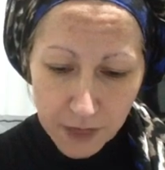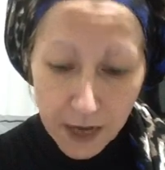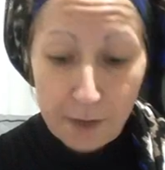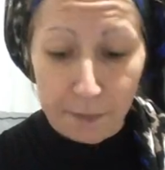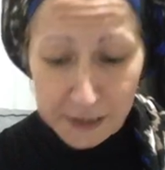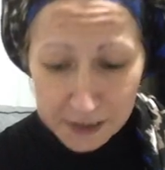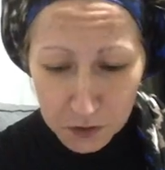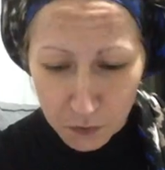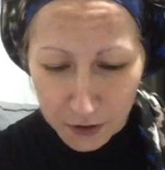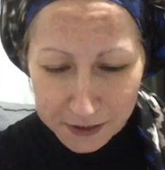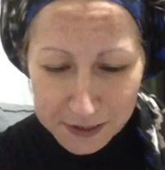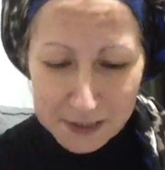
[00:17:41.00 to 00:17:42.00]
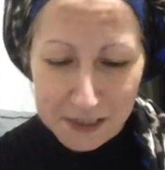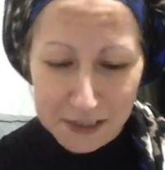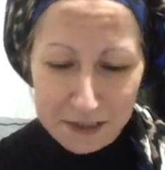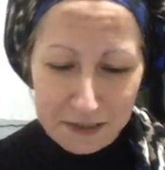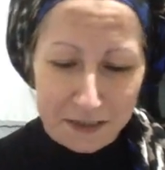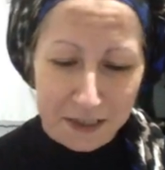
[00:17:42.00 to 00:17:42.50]
And pleasant dwellings
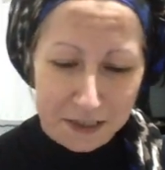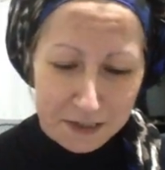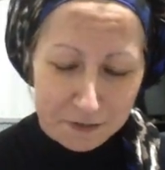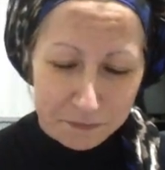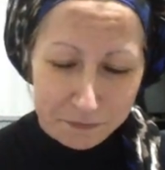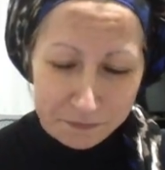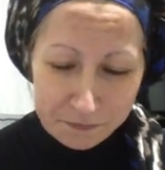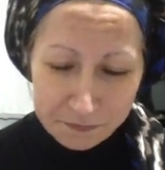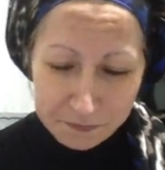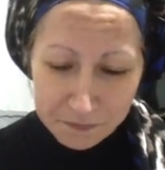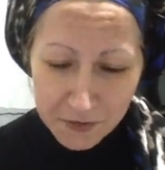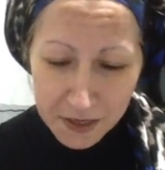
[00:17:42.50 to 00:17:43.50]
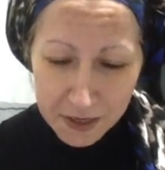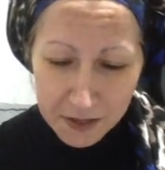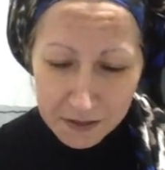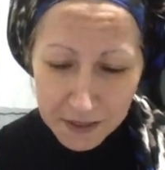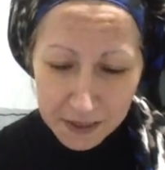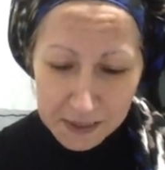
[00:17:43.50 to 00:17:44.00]
in Eden.
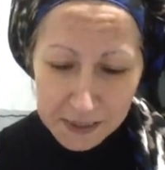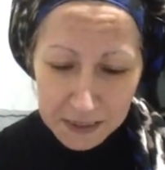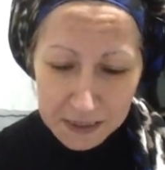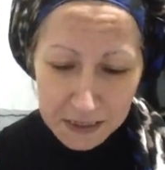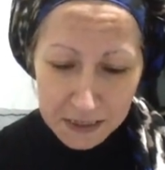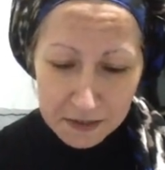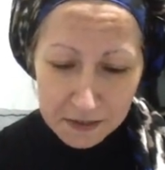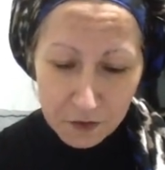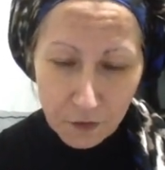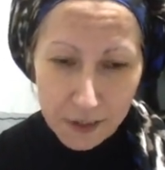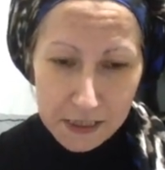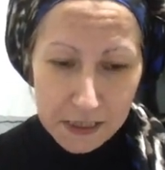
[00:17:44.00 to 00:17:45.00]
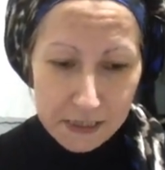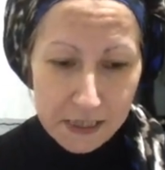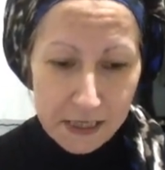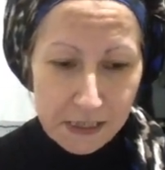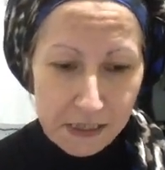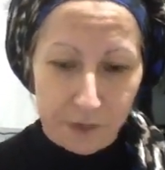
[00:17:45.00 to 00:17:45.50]
That is indeed the great
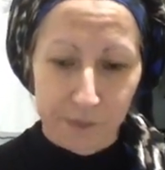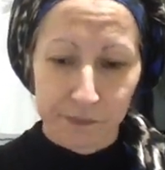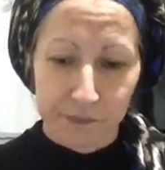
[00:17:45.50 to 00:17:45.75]
success.